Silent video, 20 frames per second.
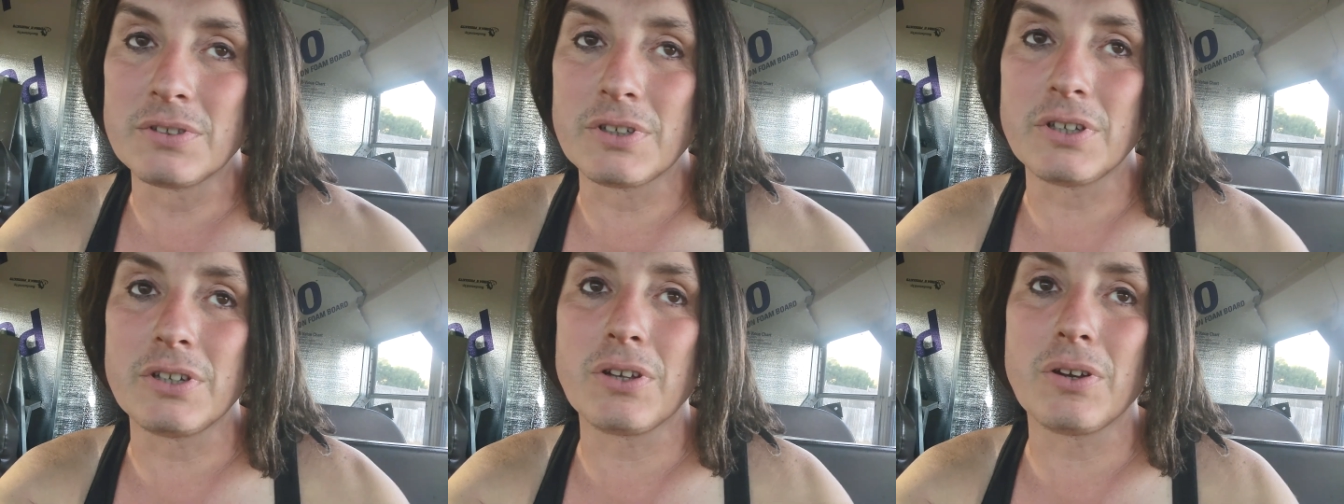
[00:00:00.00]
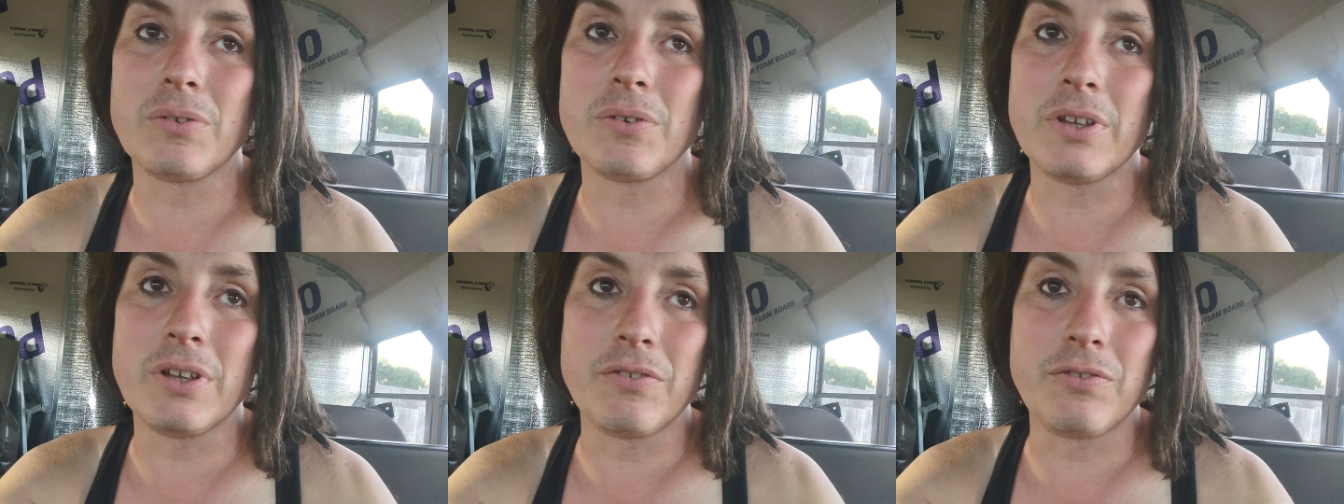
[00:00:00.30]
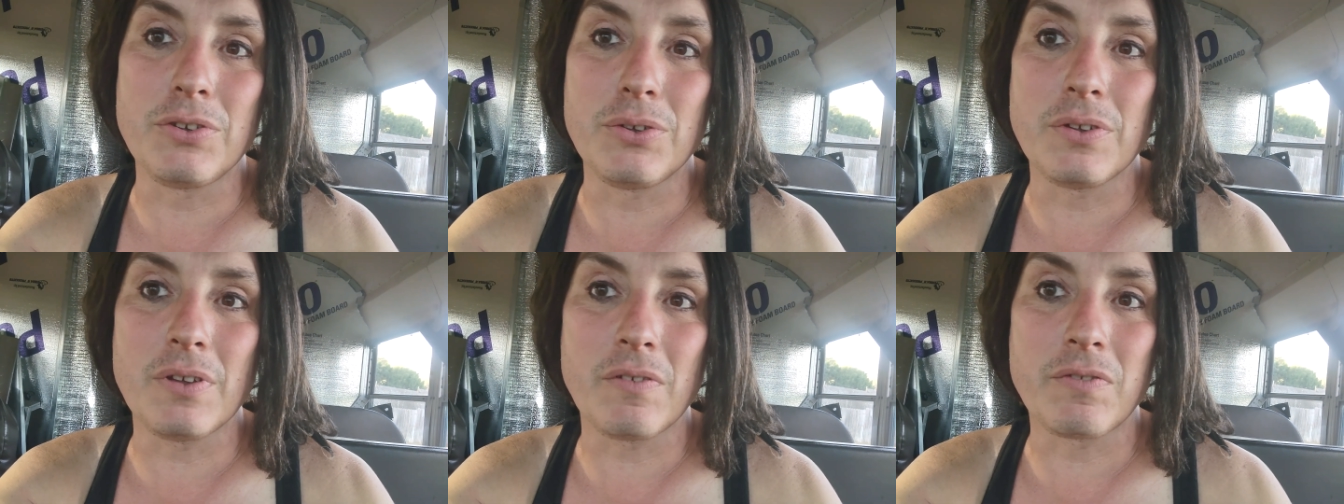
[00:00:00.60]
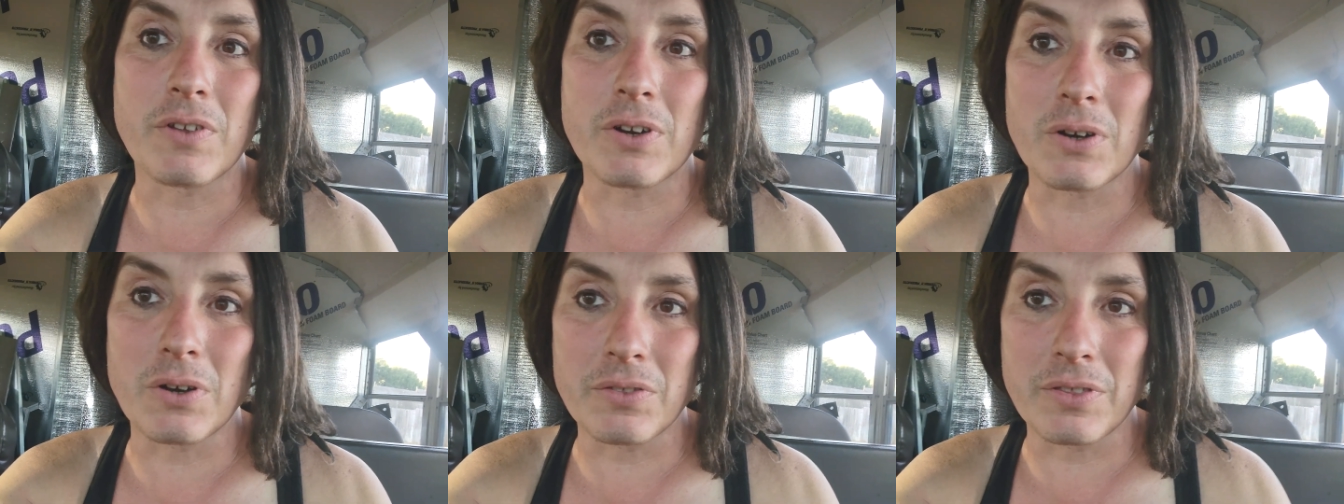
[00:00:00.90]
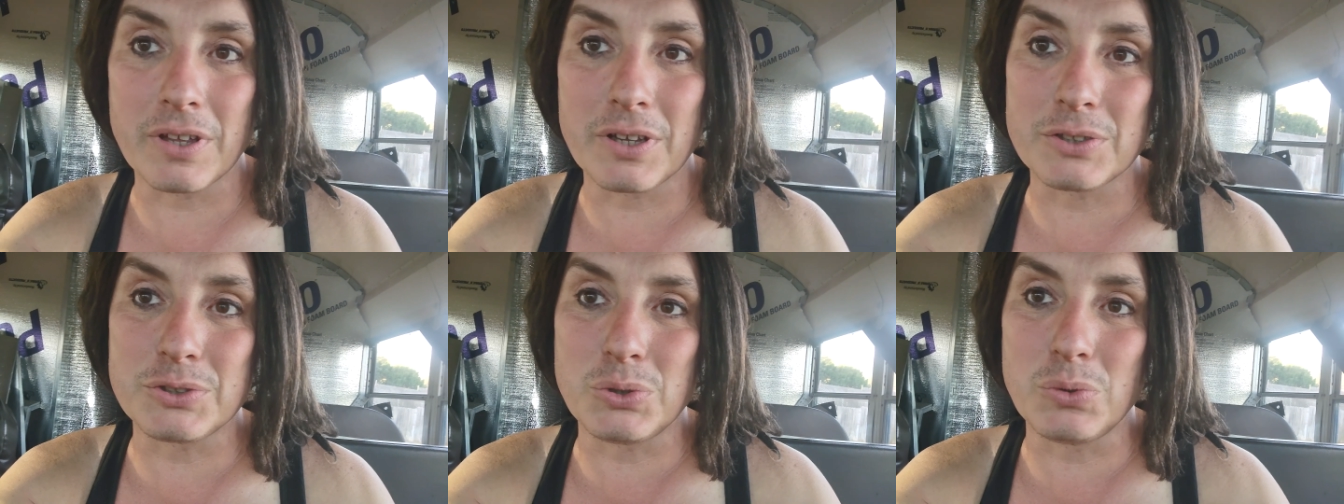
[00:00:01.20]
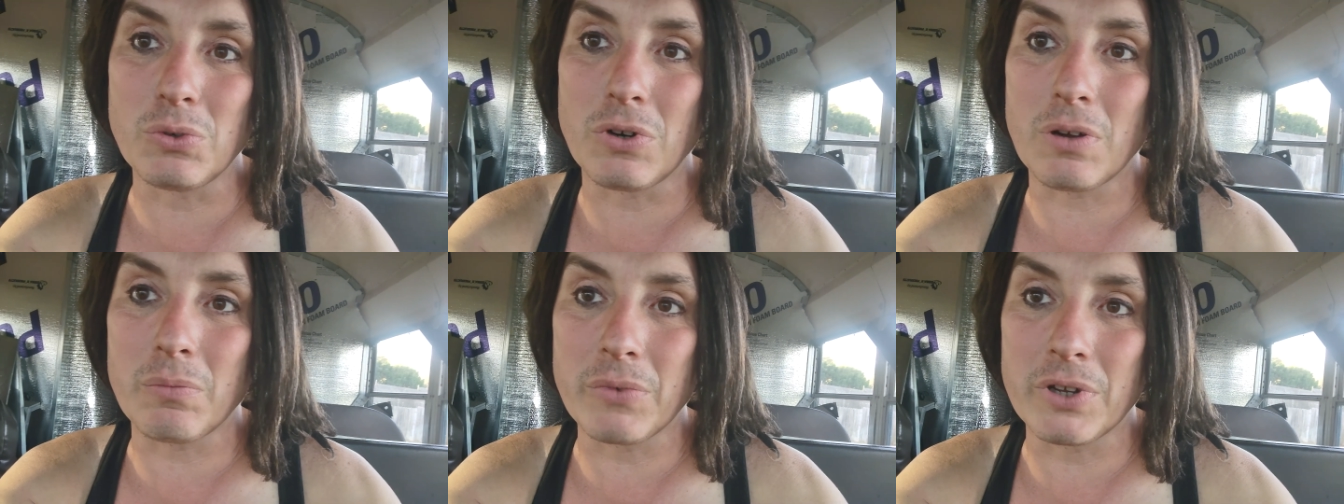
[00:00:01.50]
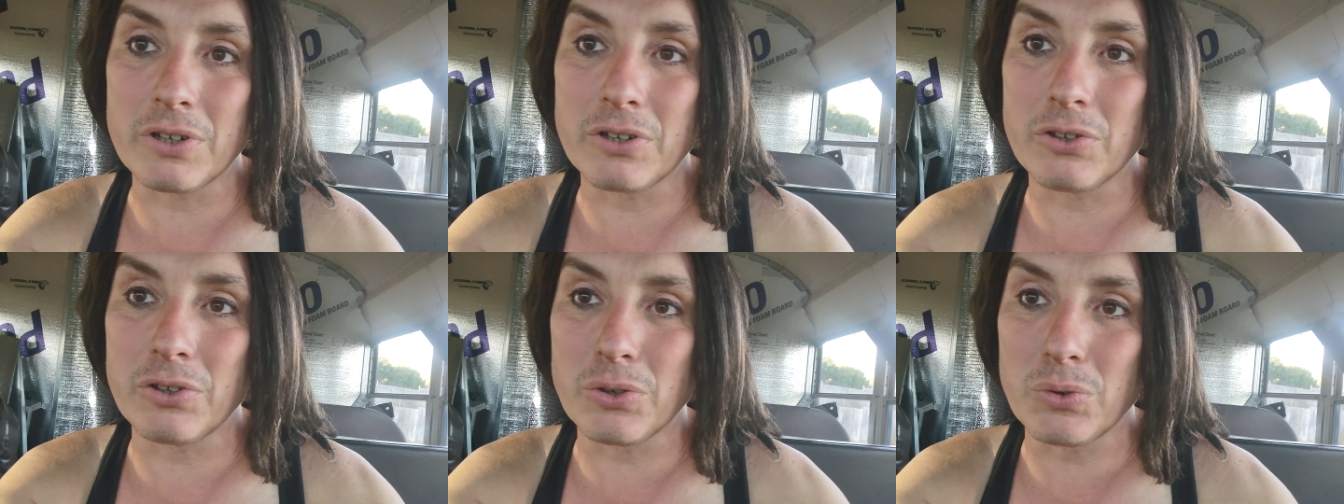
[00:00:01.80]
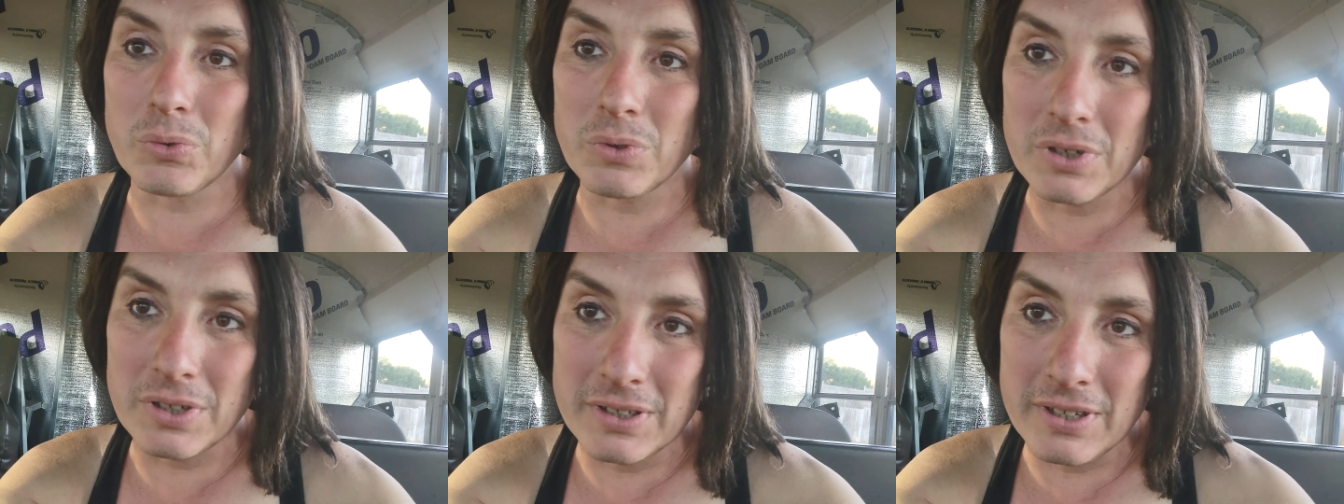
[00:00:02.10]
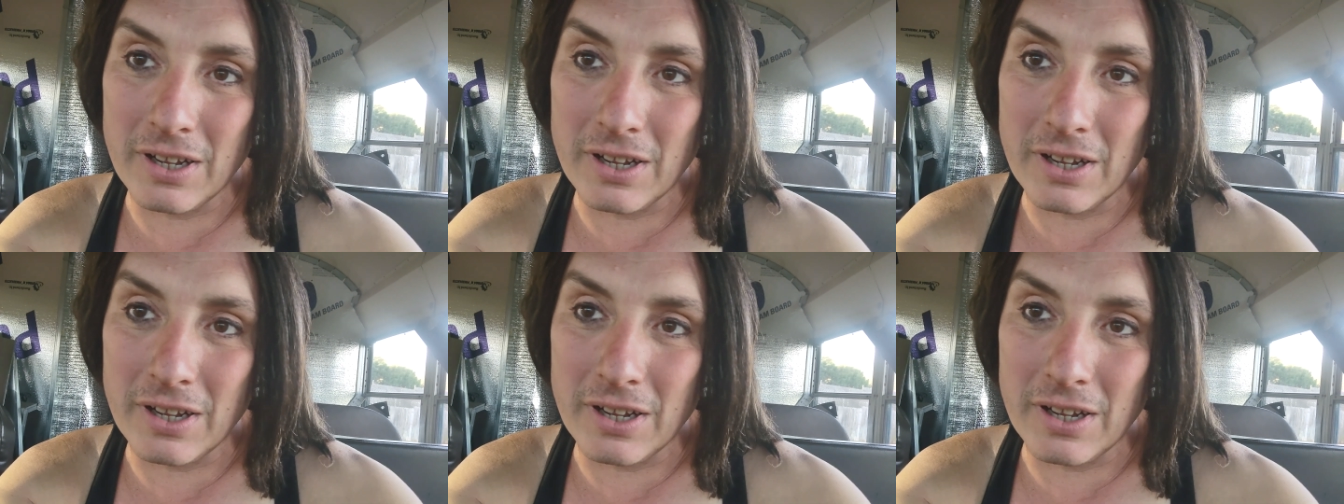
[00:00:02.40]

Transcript: You know, if you if there are things you want me to do,